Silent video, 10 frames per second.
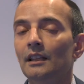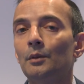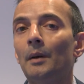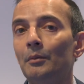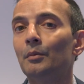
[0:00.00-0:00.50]

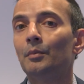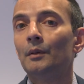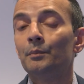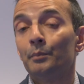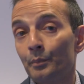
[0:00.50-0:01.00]
they're probably
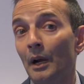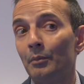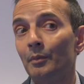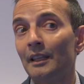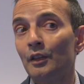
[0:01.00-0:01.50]

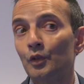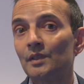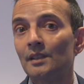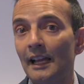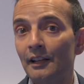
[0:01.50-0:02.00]
probably those
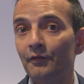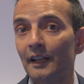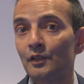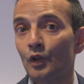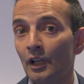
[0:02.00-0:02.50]
side
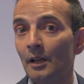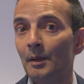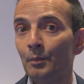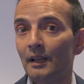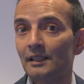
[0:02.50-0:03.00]
effects are going to
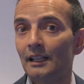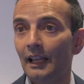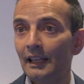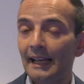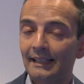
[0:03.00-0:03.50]
be
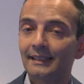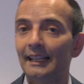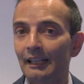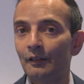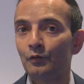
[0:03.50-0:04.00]
present in that
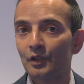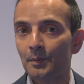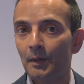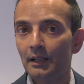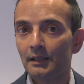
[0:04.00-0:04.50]
setting of
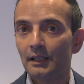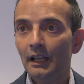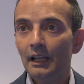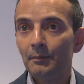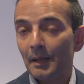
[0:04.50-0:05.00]
response.
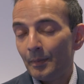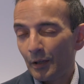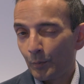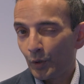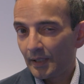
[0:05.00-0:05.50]
Maybe
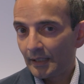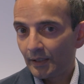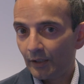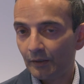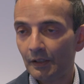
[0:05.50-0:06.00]
they're more
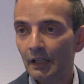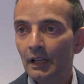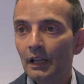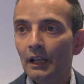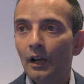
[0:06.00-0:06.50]
sensitive.
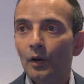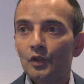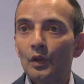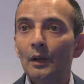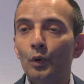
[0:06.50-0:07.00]

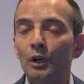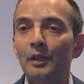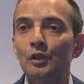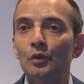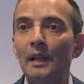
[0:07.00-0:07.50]
So then what do
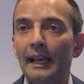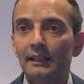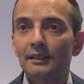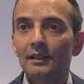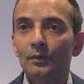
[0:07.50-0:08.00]
we do
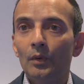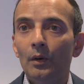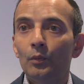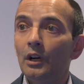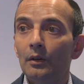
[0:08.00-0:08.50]
next?
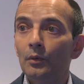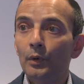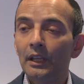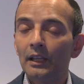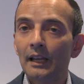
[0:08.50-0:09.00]
Well,
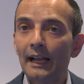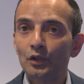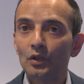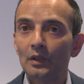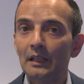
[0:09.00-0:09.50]
we can
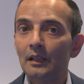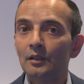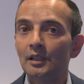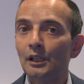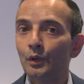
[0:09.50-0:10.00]
actually
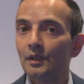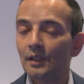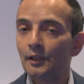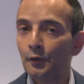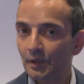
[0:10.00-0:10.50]
decrease
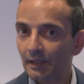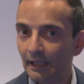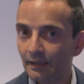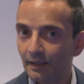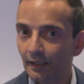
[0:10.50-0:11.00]
the dose
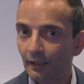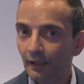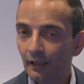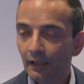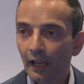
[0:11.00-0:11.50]
intensity.
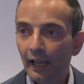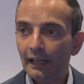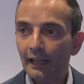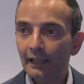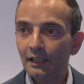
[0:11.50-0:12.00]

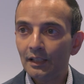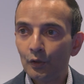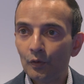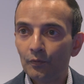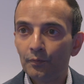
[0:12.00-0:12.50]
And I can
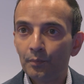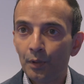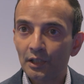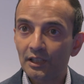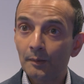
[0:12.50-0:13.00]
tell you
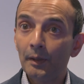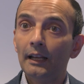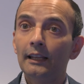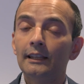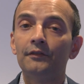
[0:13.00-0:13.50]

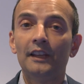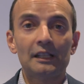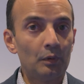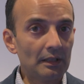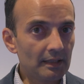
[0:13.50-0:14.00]
participating in the
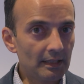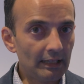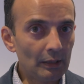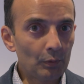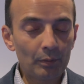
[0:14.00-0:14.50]
phase one
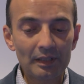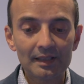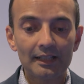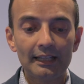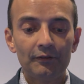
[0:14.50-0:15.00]
study where we
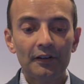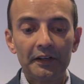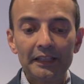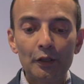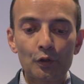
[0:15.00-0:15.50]
studied
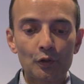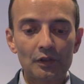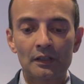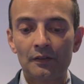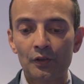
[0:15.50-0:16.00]
very low
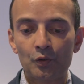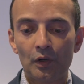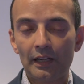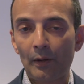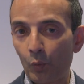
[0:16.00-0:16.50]
doses of the
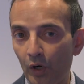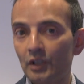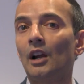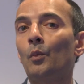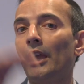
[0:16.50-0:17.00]
drug and
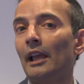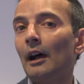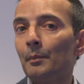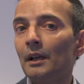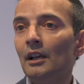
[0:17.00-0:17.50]
worked our way
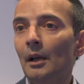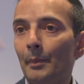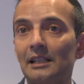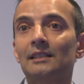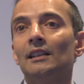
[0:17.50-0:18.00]
up
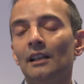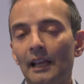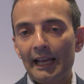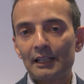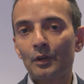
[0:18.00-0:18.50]
because
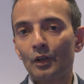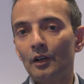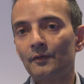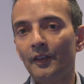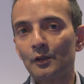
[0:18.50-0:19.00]
as with
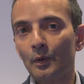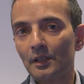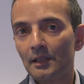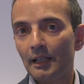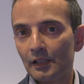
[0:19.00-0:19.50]
all phase
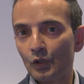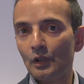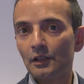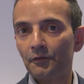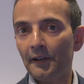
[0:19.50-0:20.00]
one studies, you
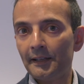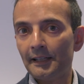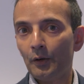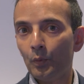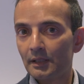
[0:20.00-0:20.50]
need to find
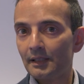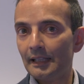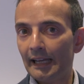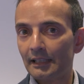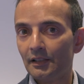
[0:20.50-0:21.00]
out what's
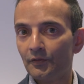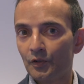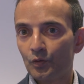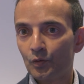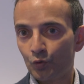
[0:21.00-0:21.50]
the active
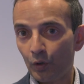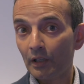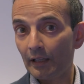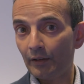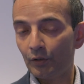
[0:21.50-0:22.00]

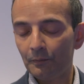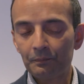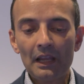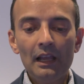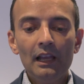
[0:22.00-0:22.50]
drug level.
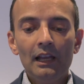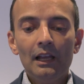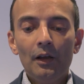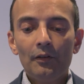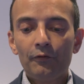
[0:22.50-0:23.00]

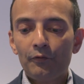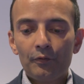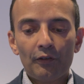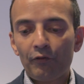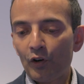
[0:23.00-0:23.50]

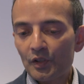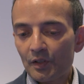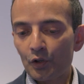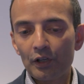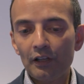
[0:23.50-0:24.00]
The
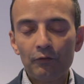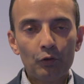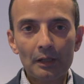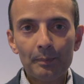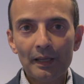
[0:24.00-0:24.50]
first 30 to
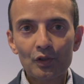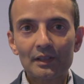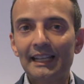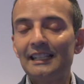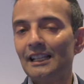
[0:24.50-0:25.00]
40
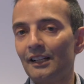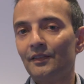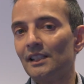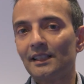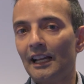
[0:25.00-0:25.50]
patients had none
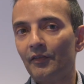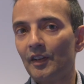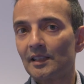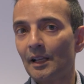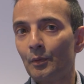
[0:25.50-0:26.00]
of these side
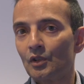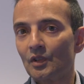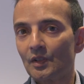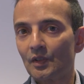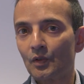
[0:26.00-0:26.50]
effects that we
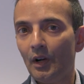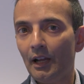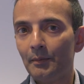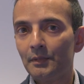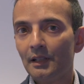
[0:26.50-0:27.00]
just
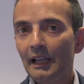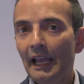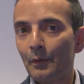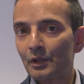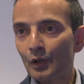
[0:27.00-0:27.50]
described.
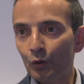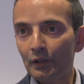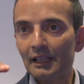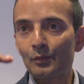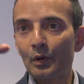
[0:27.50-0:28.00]
And it was
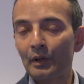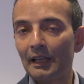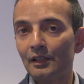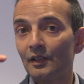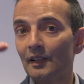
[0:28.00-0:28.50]
only as we were
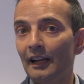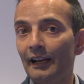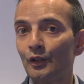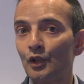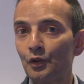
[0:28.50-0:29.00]
getting to the
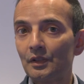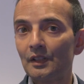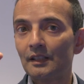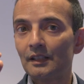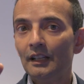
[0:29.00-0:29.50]
higher
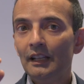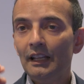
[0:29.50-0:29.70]
doses,